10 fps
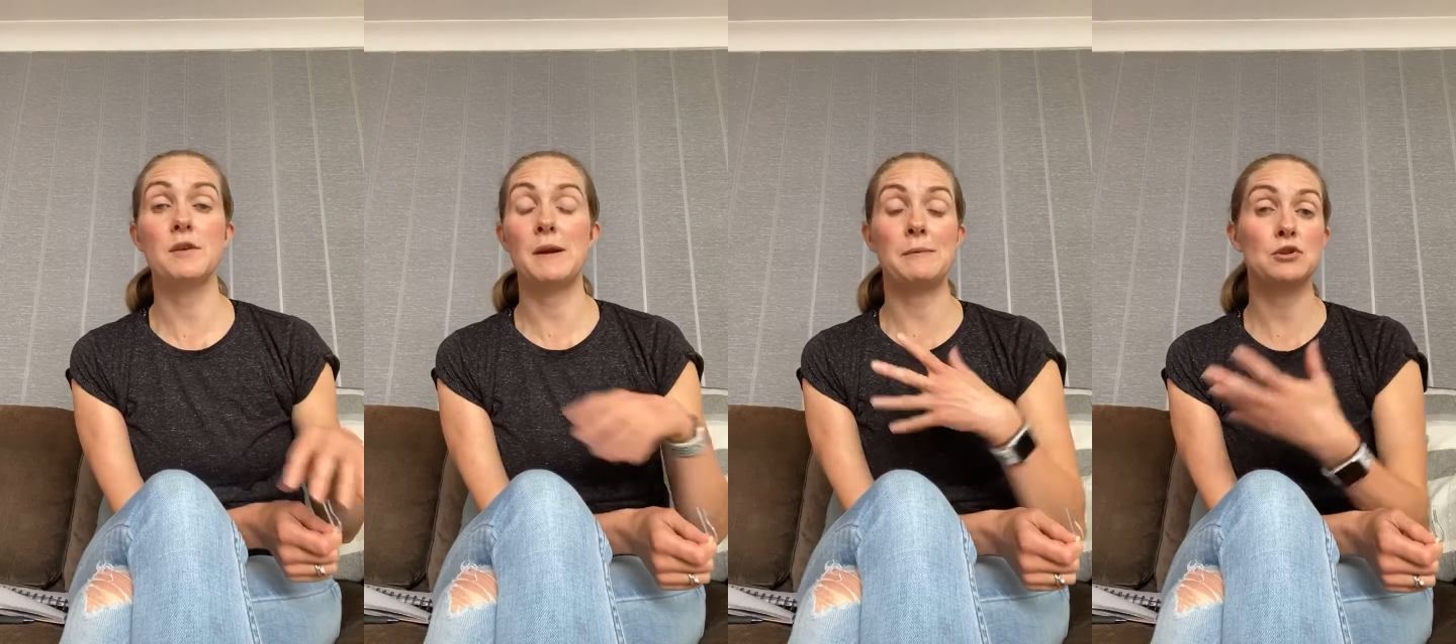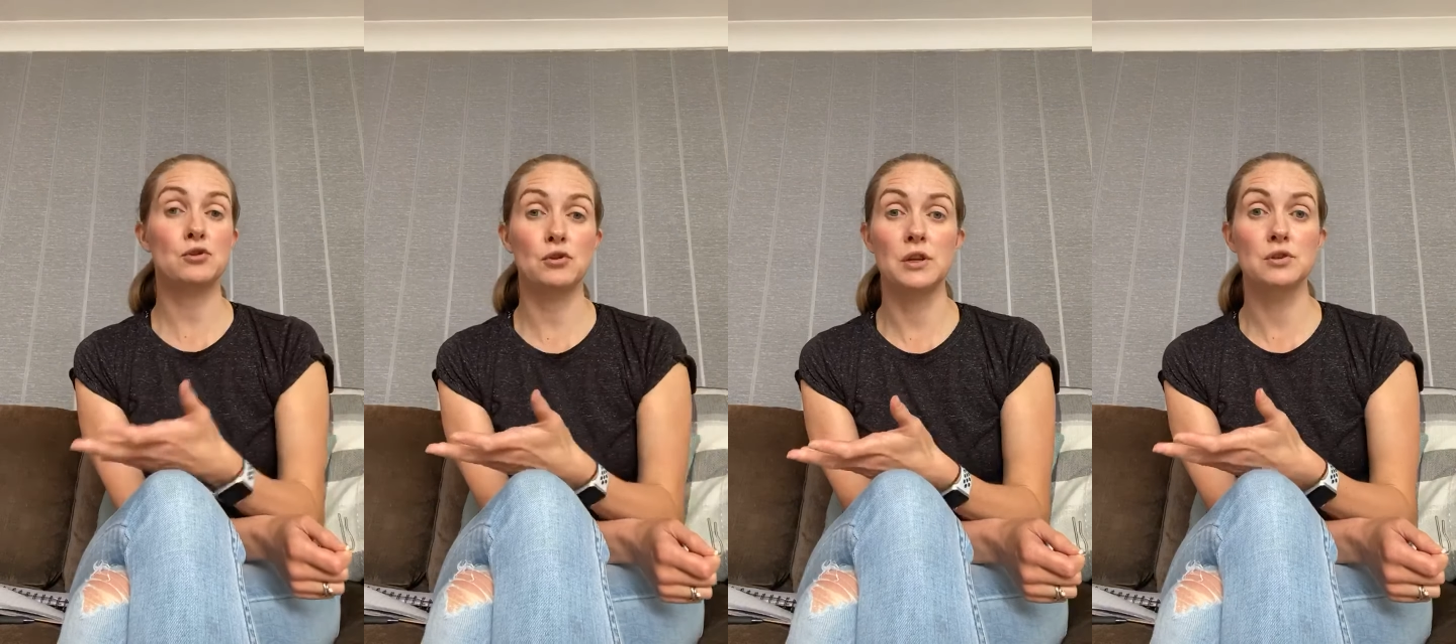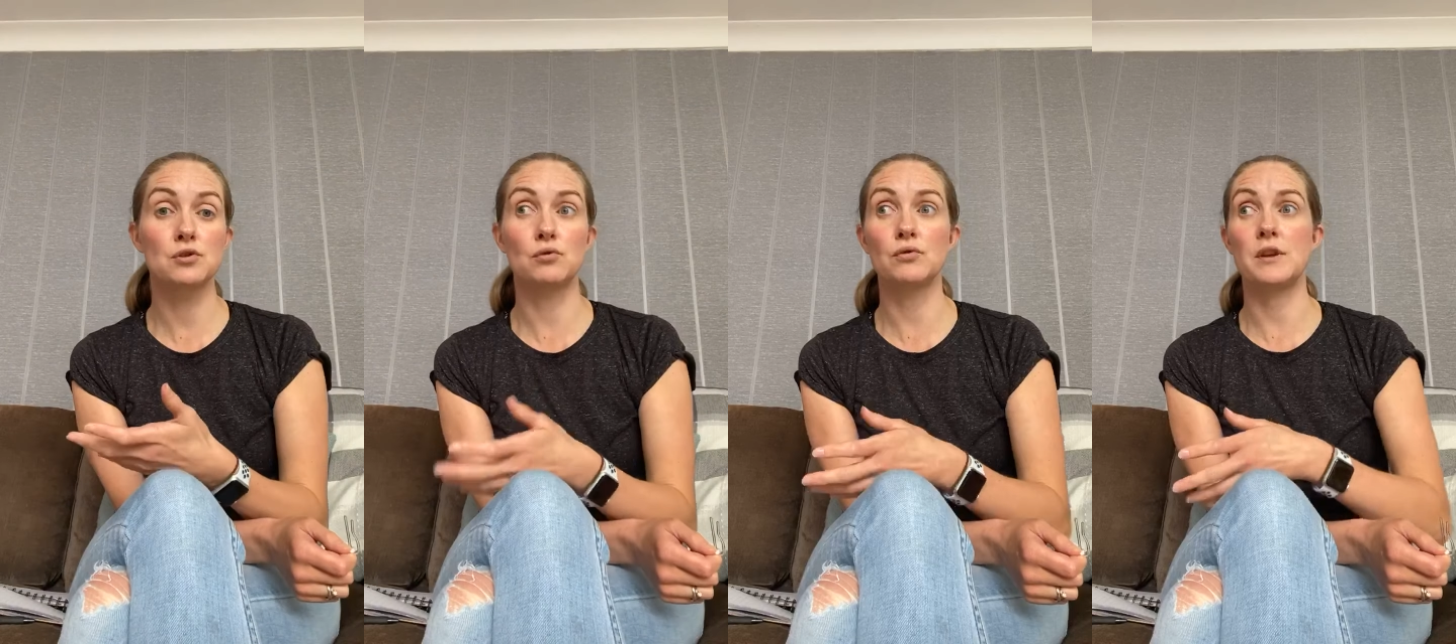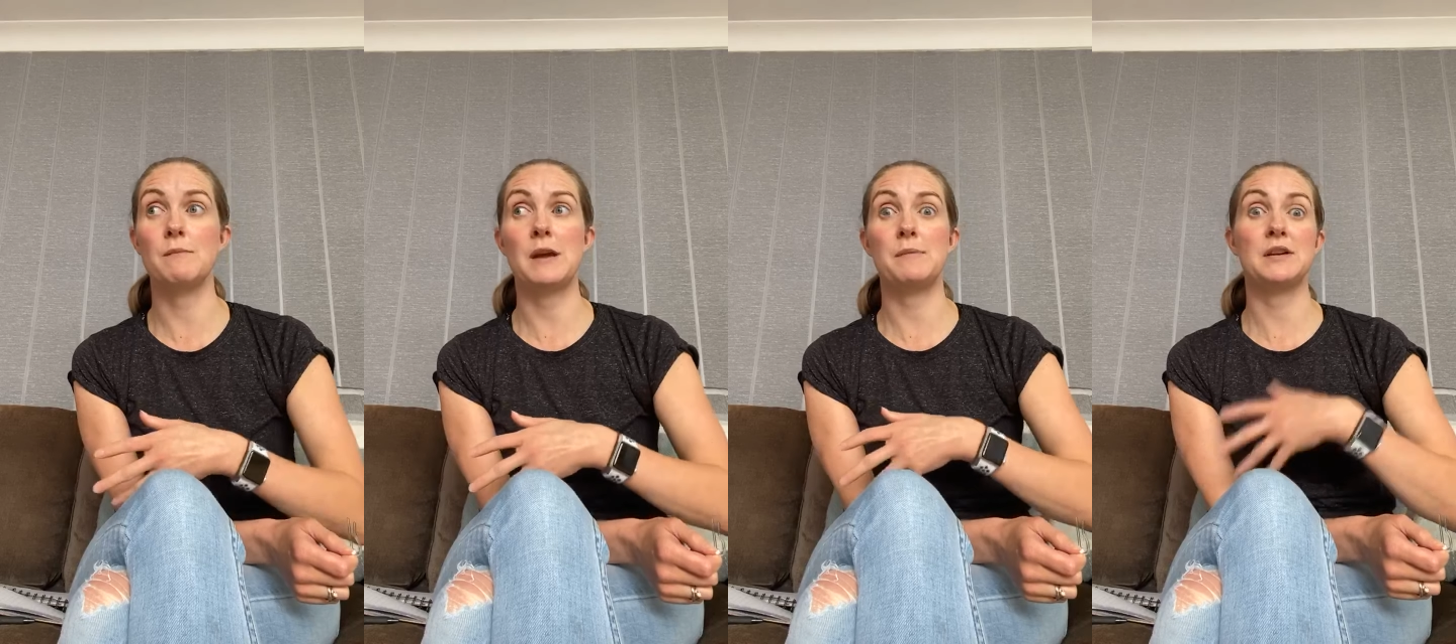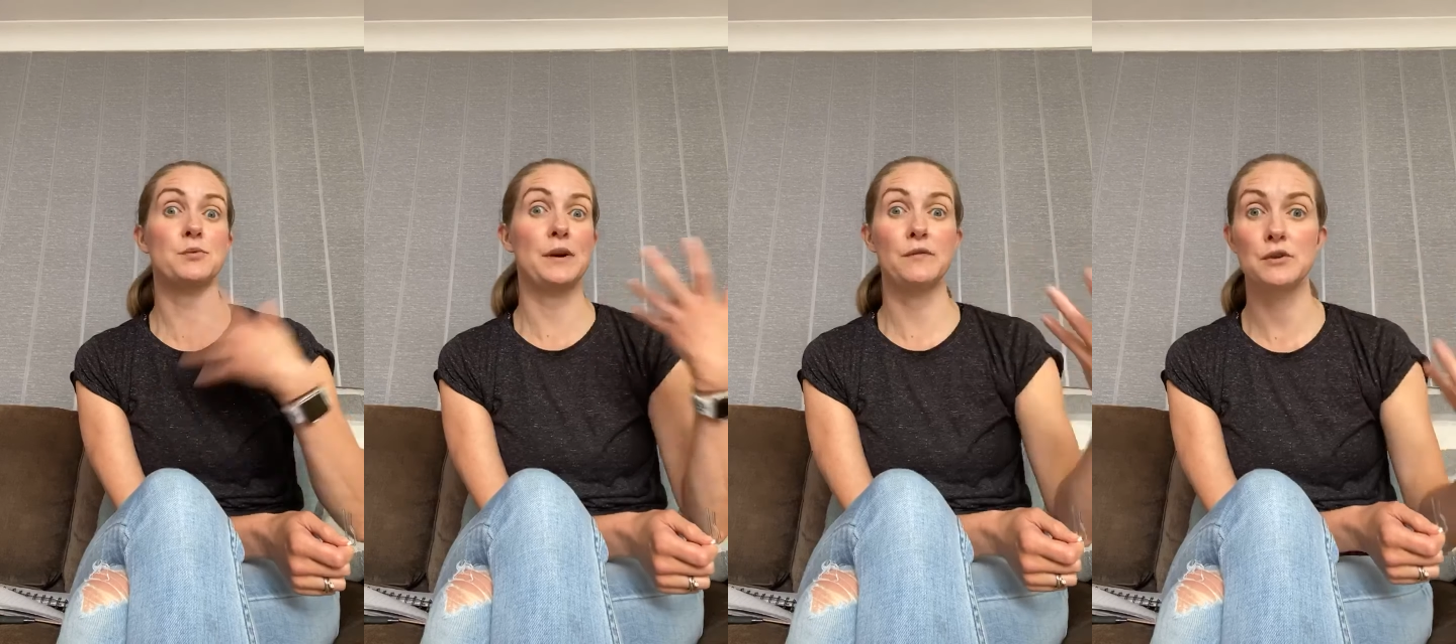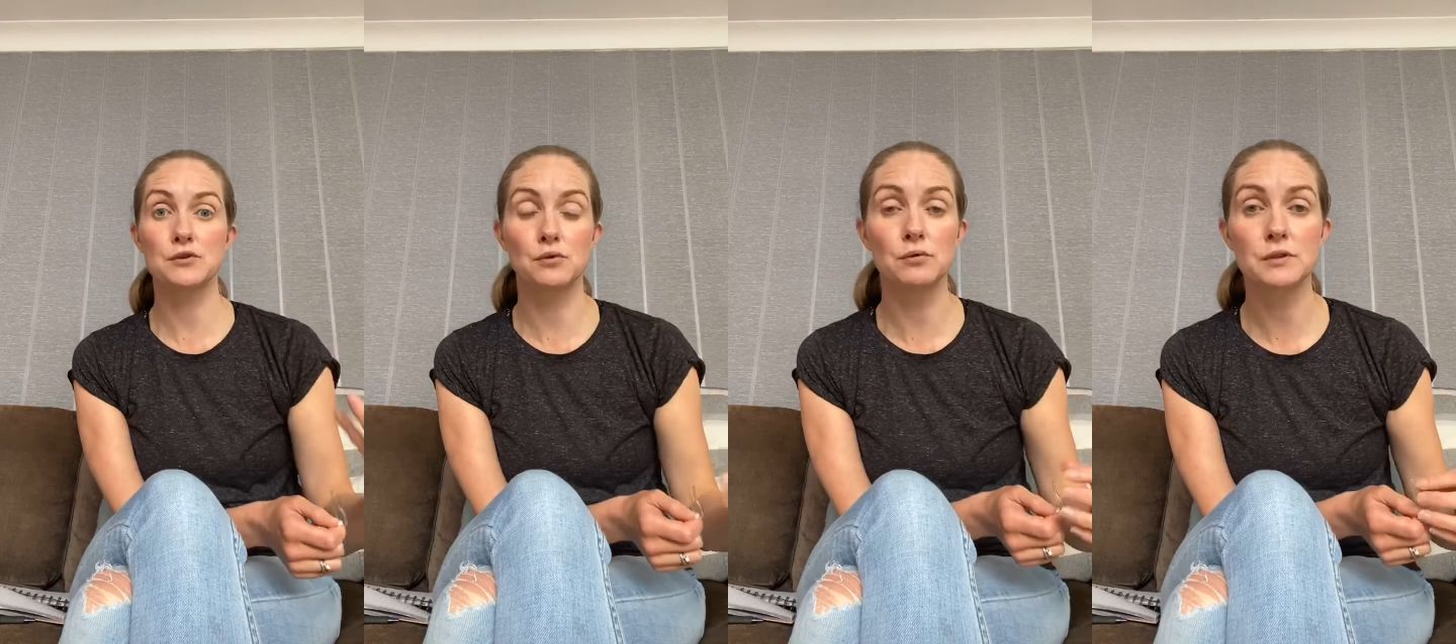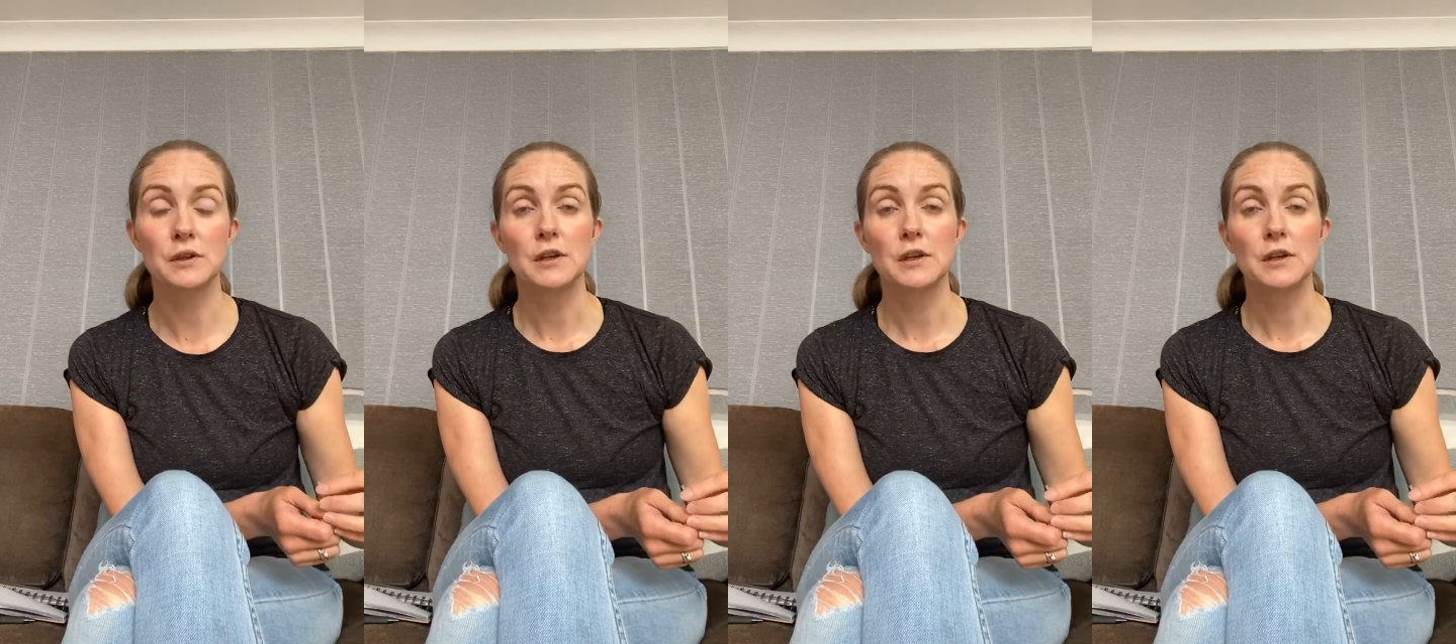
they might be 2 years old, they might be 12 years old,